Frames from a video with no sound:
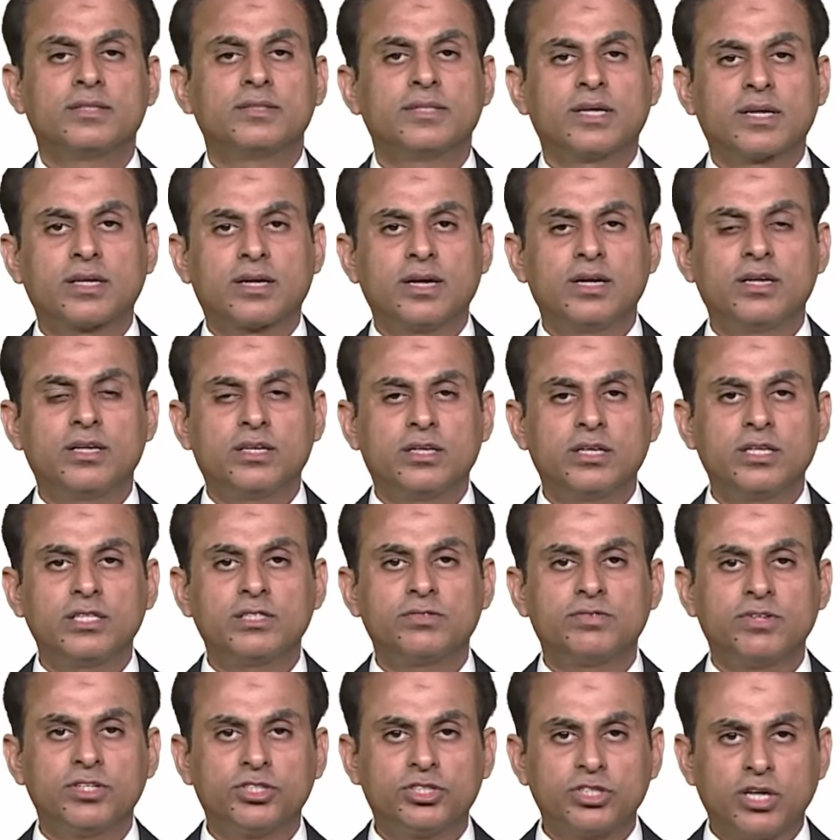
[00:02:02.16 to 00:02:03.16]
the
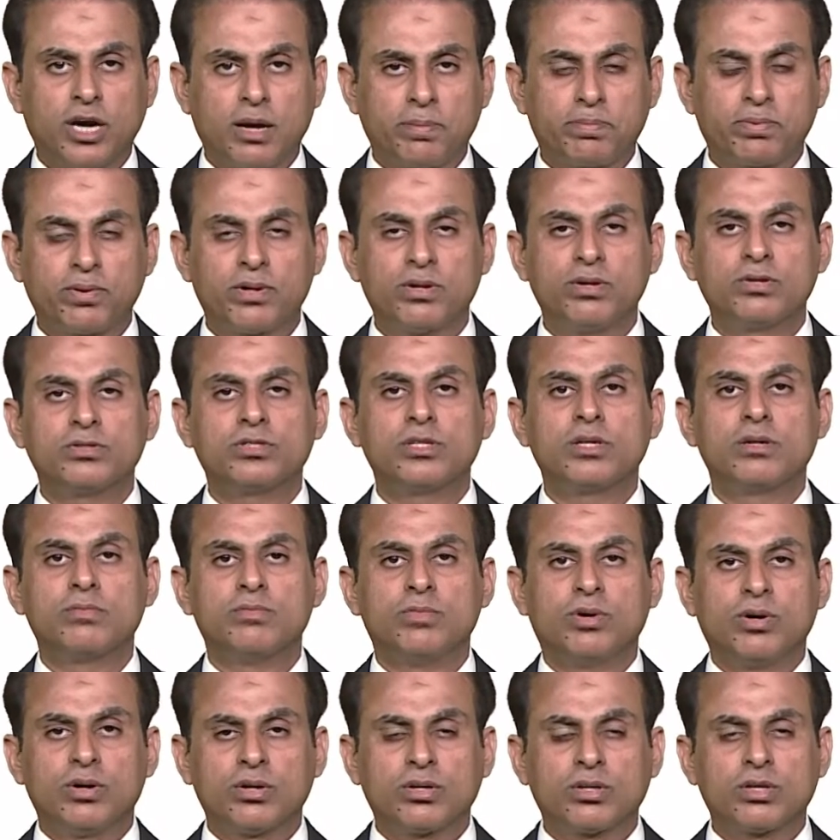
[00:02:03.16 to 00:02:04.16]
countries which are producing
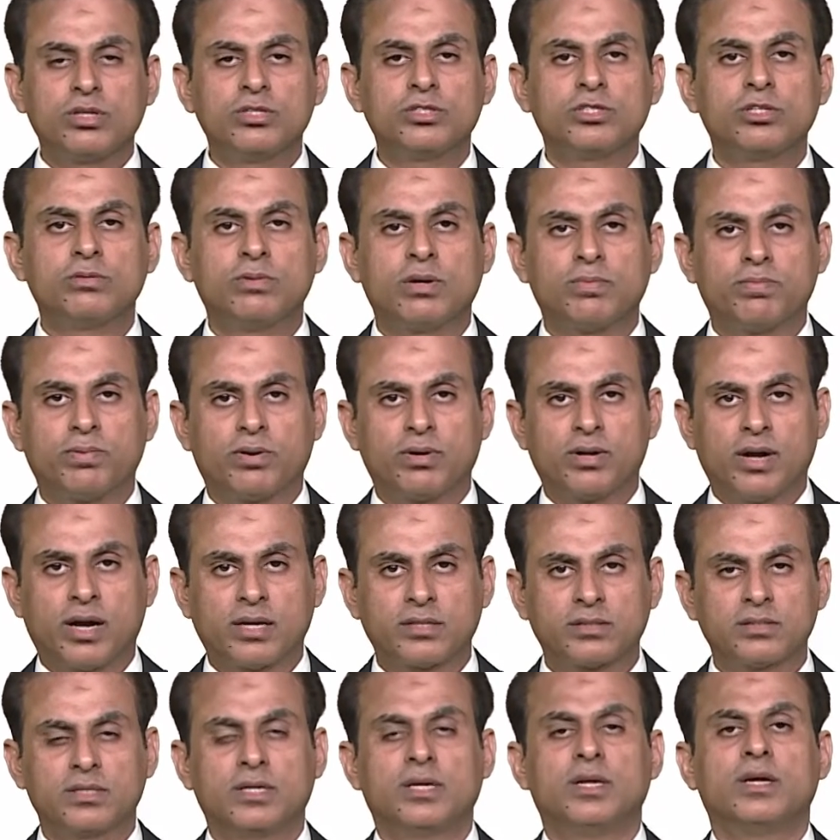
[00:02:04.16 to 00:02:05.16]
more consumer
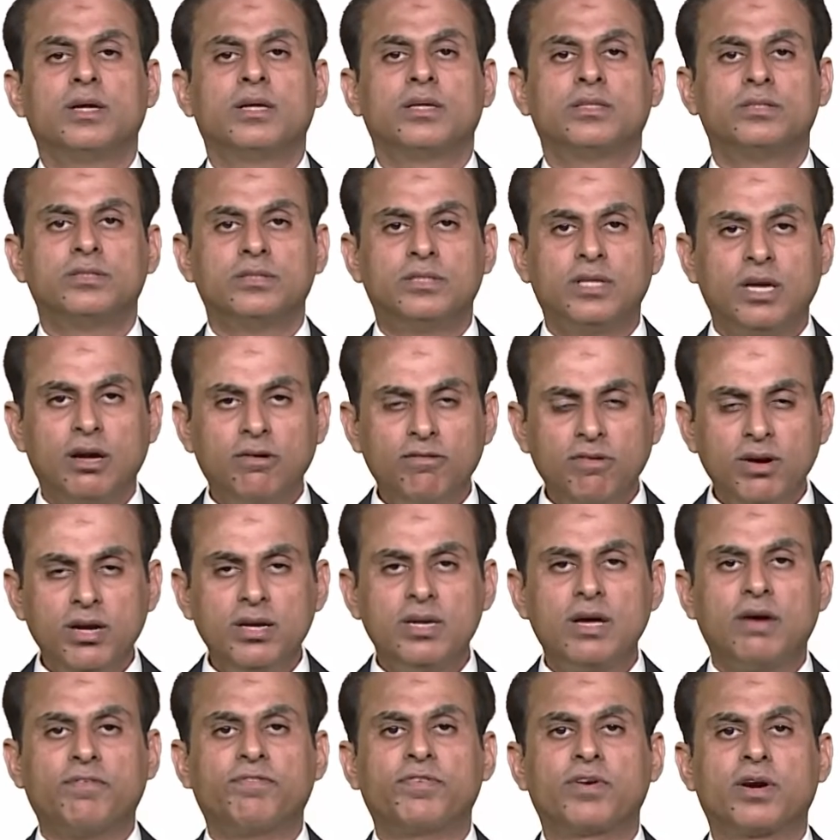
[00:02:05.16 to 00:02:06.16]
products, they will
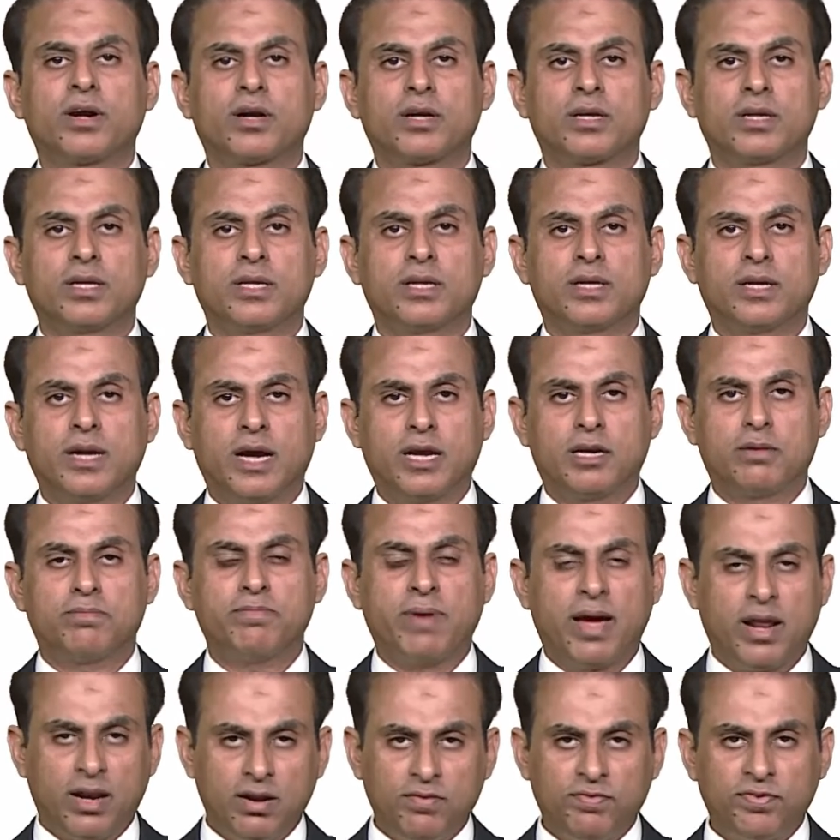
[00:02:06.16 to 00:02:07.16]
definitely get
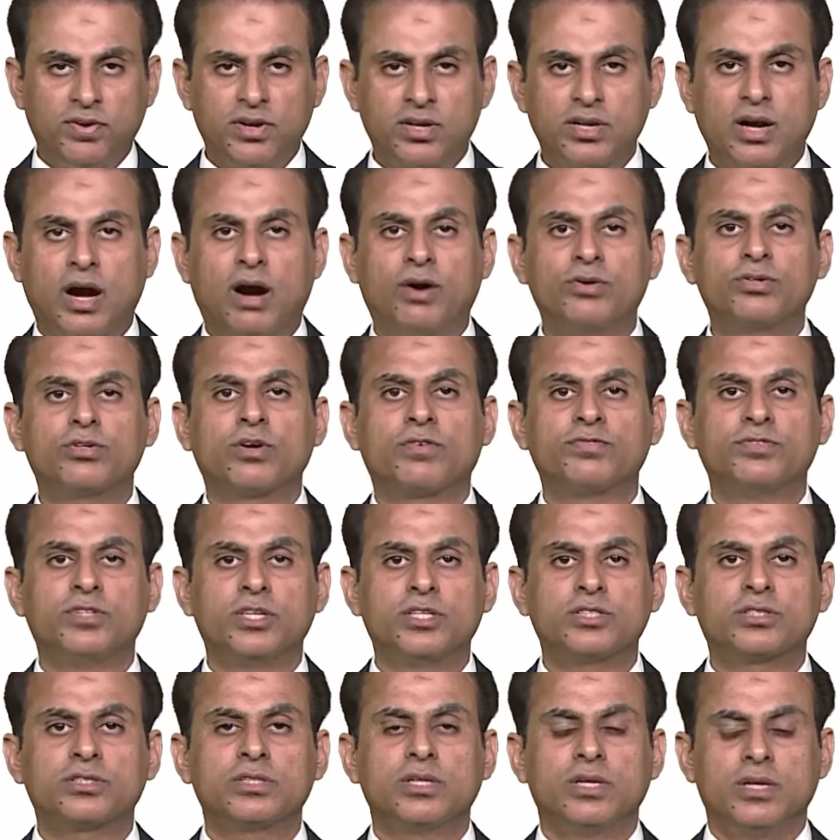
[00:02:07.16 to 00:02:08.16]
benefit out of
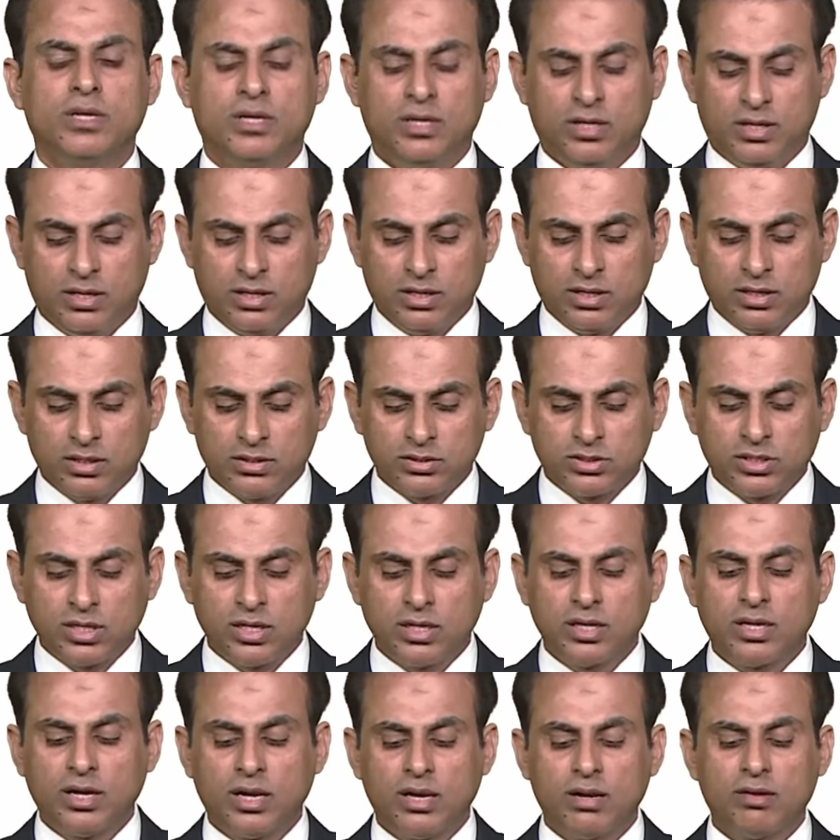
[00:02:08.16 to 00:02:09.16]
this
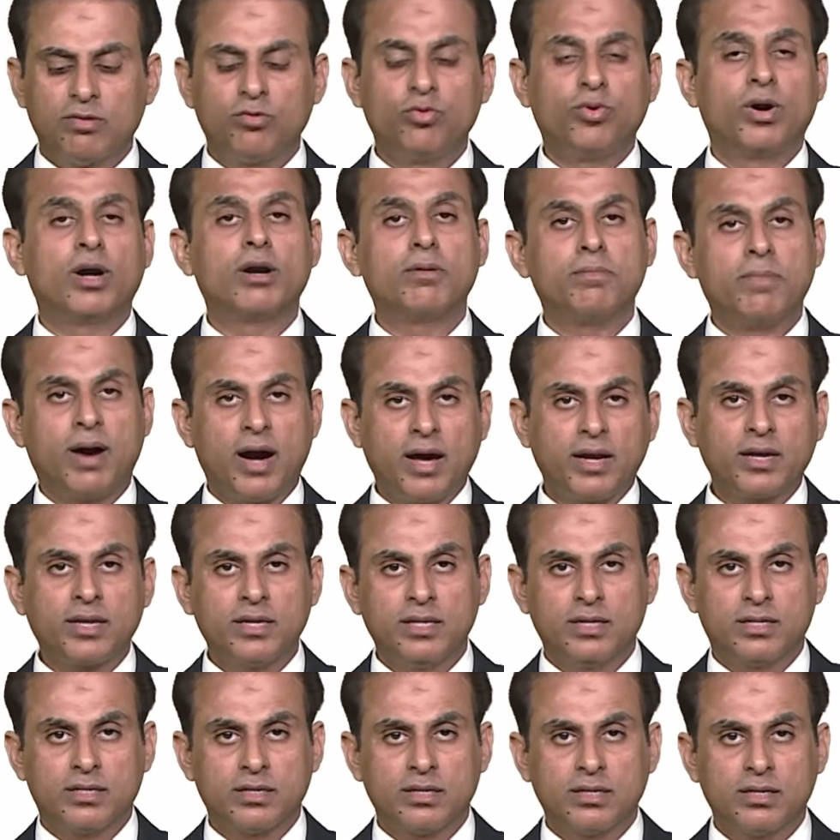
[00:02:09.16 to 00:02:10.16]
single world
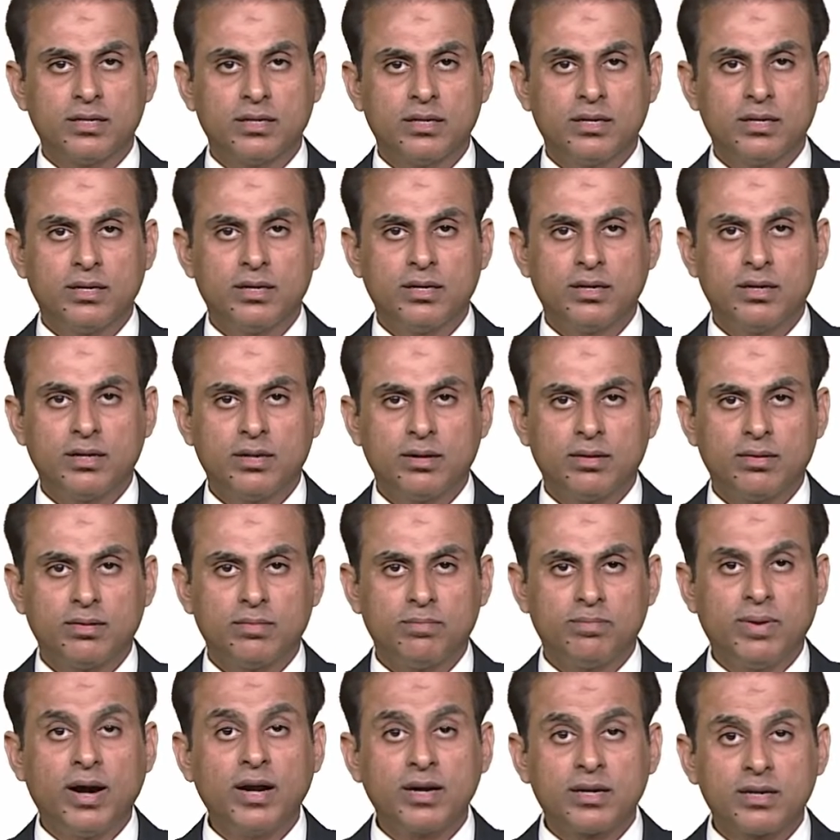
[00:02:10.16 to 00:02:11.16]
market.
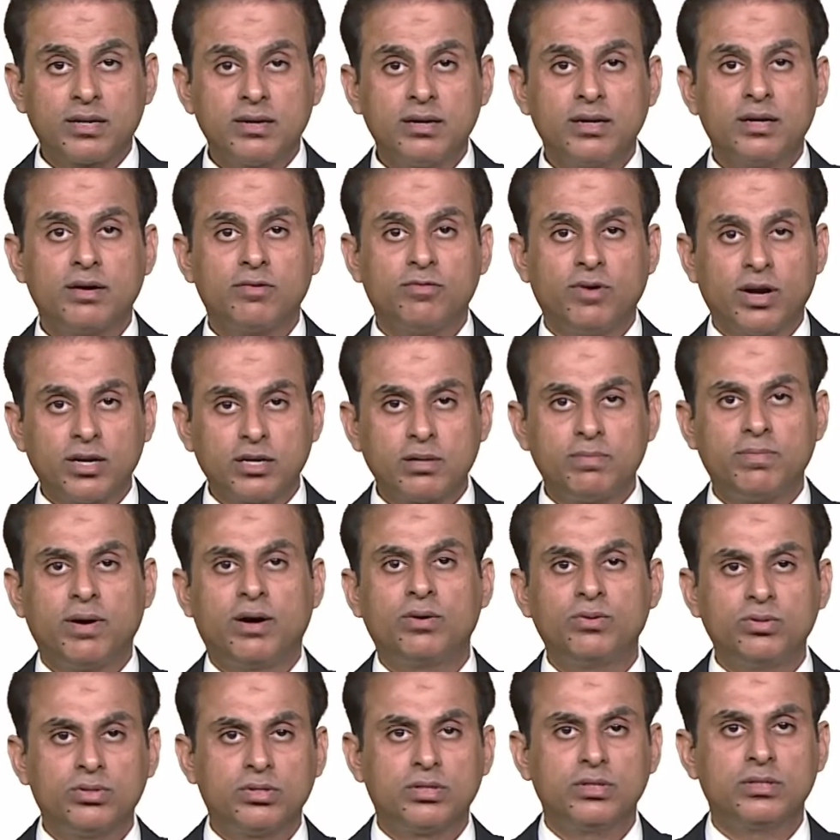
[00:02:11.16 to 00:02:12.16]
But what
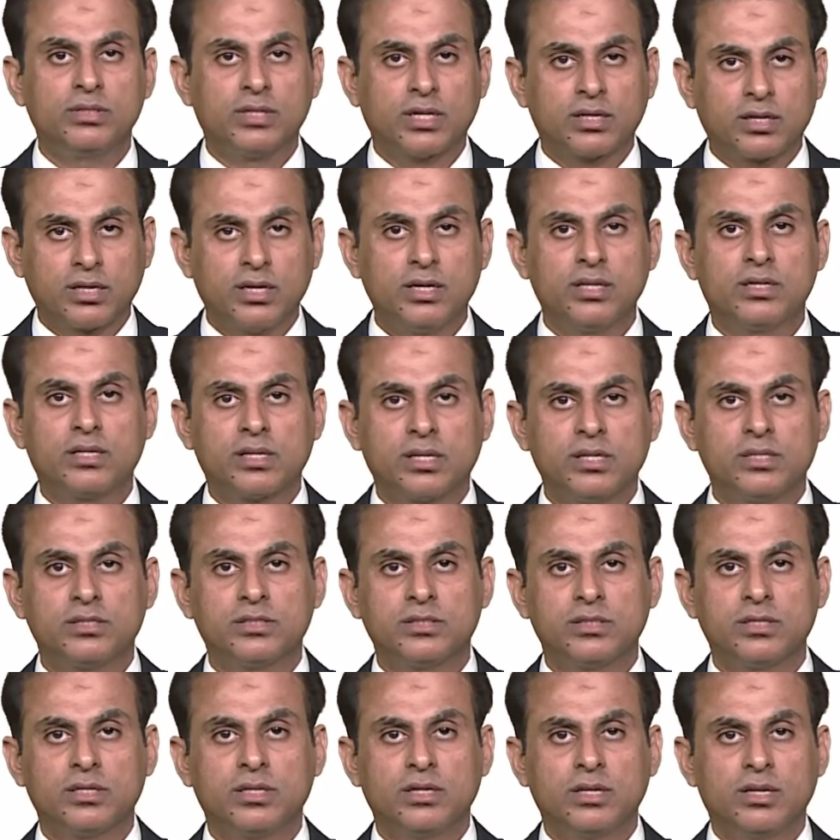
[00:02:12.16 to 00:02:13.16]
about the
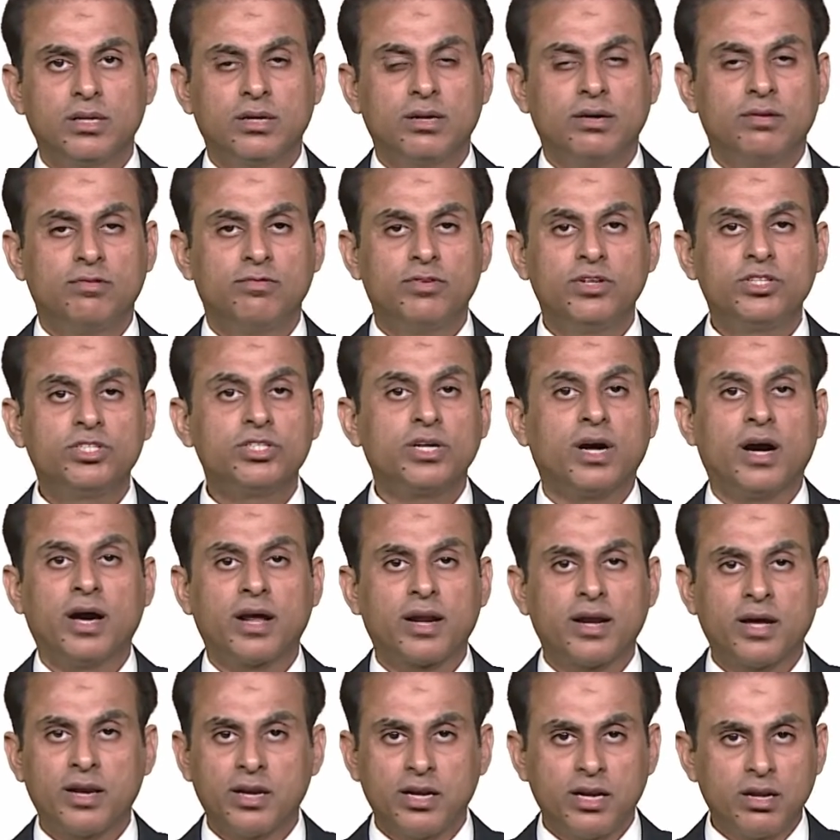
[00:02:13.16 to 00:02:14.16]
countries which are
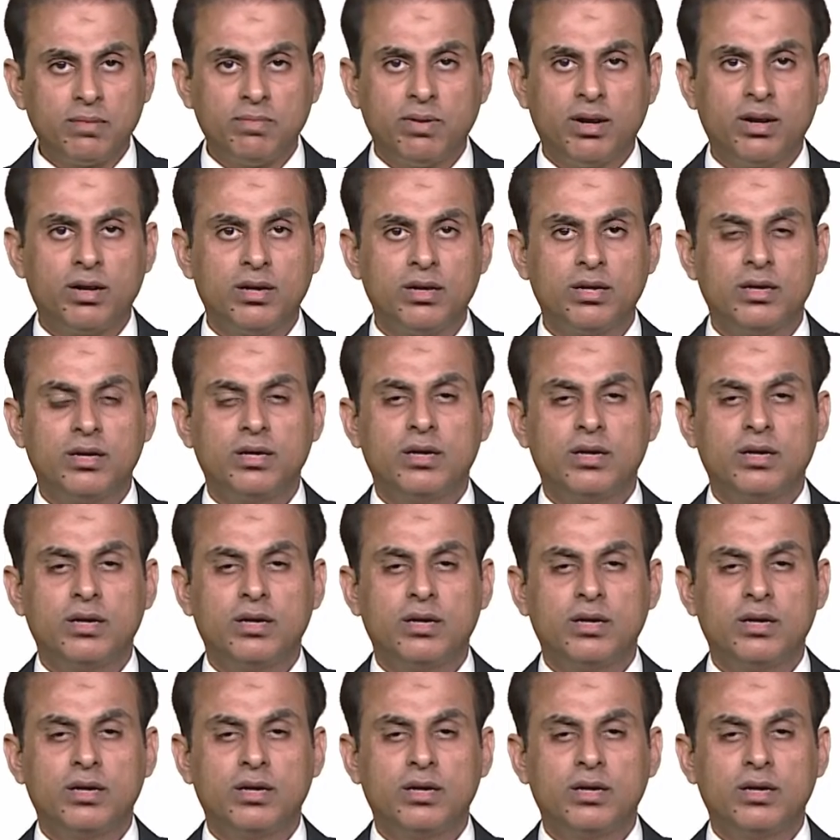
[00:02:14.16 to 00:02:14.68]
unable